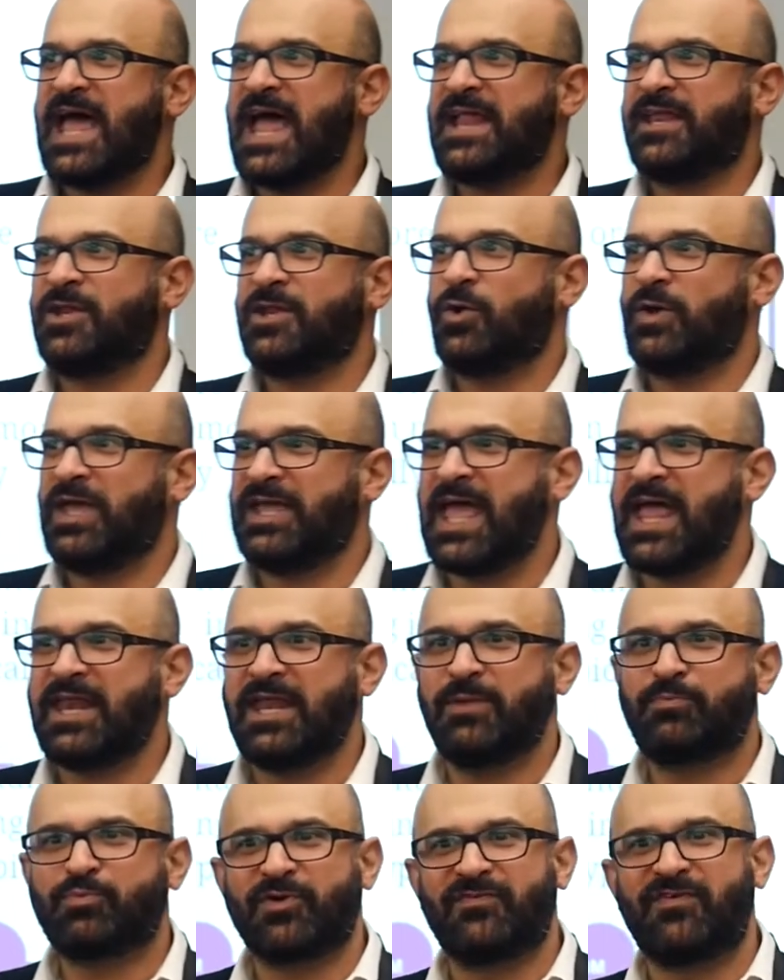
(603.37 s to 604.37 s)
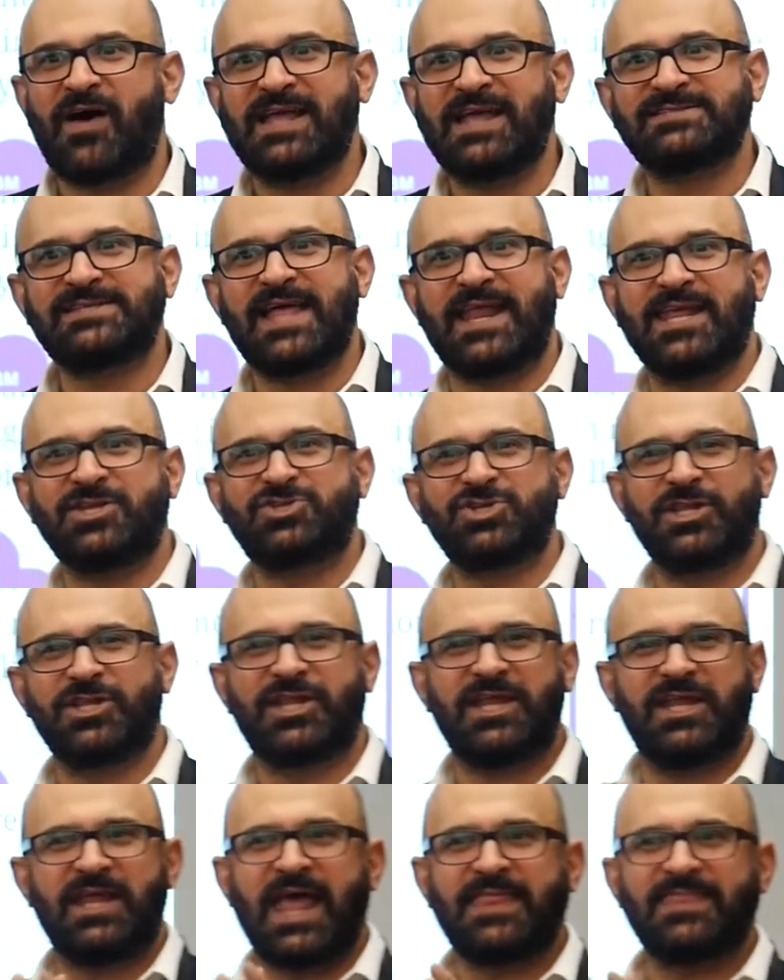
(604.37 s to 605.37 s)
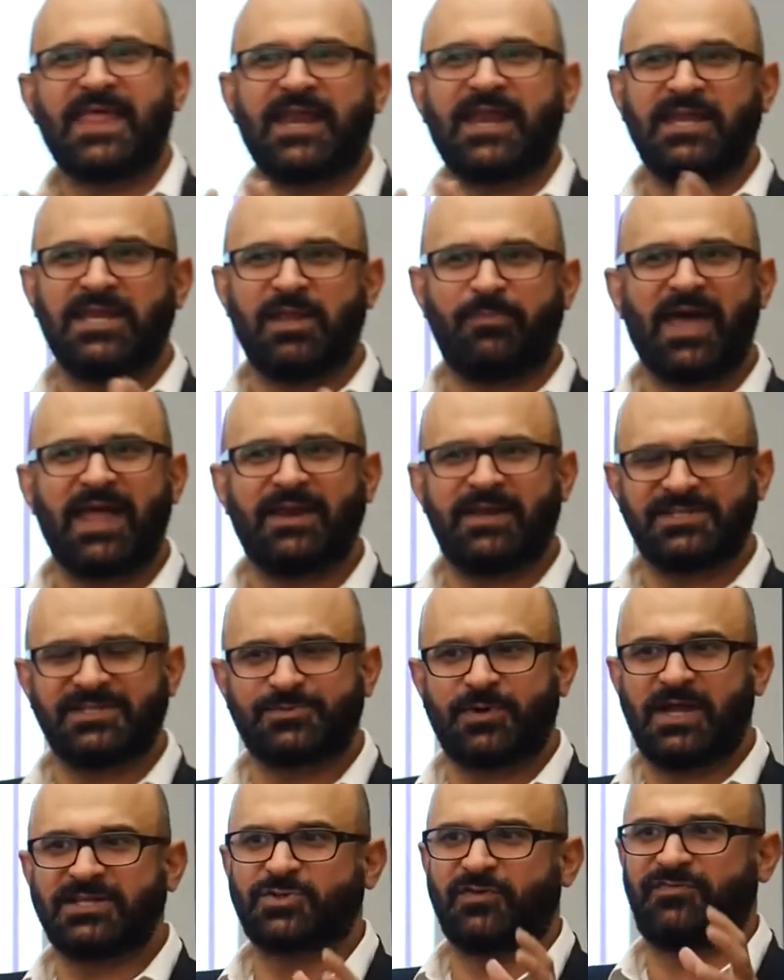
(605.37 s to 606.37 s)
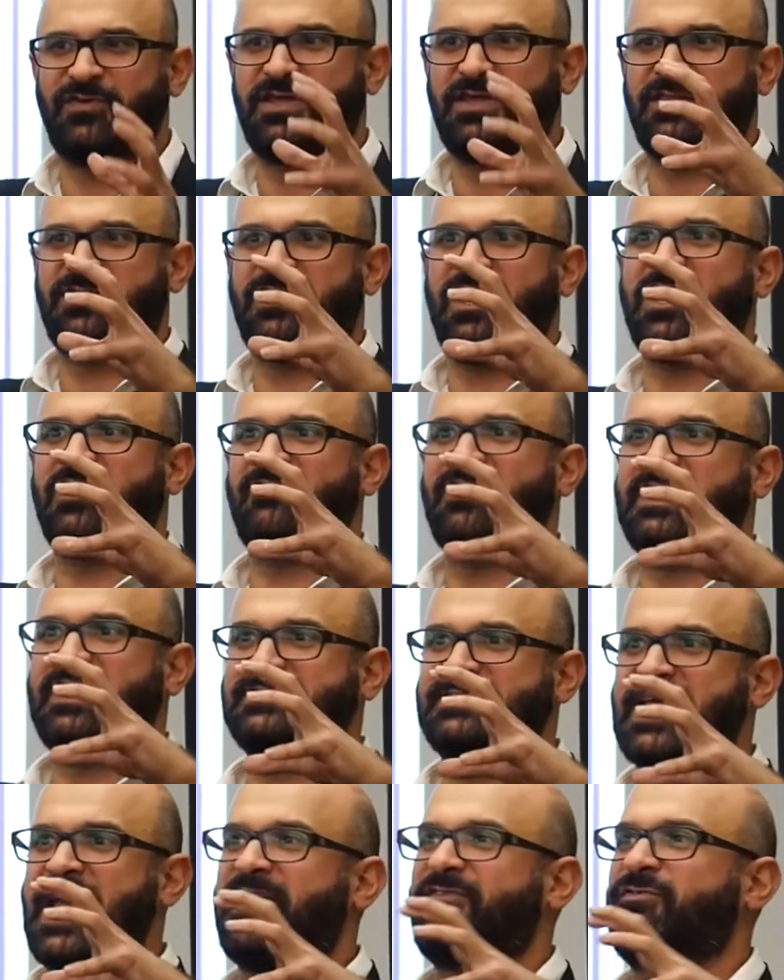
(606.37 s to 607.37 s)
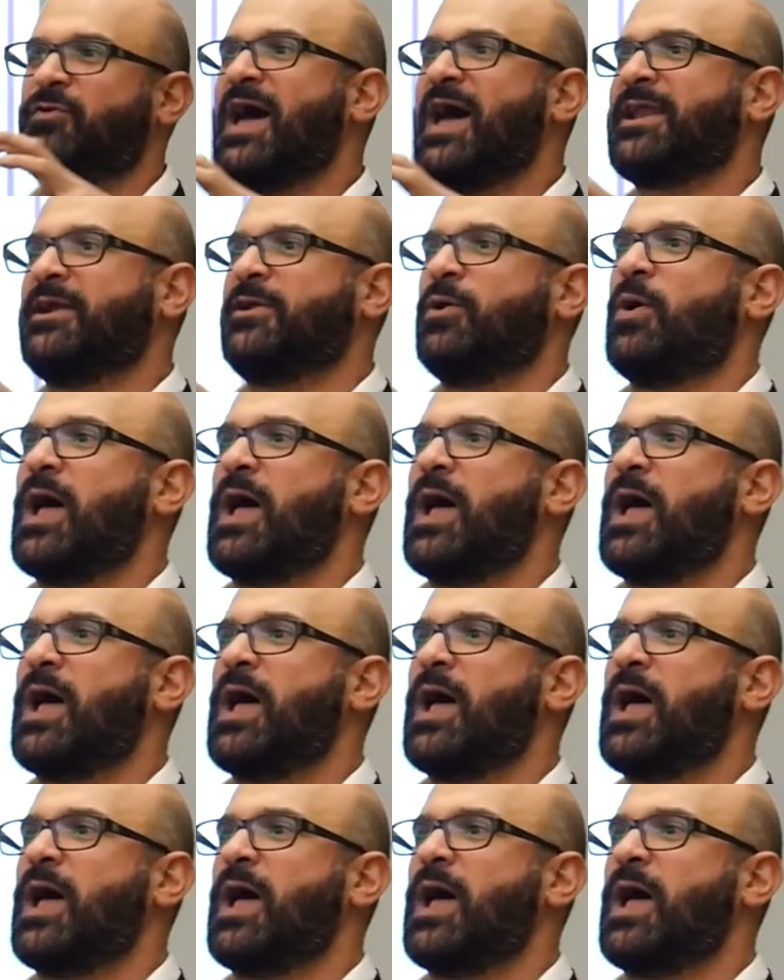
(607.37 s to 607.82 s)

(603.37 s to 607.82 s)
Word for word: that, you know, again, it provides that agility and that independence, right? So if you could think of it as that if you had an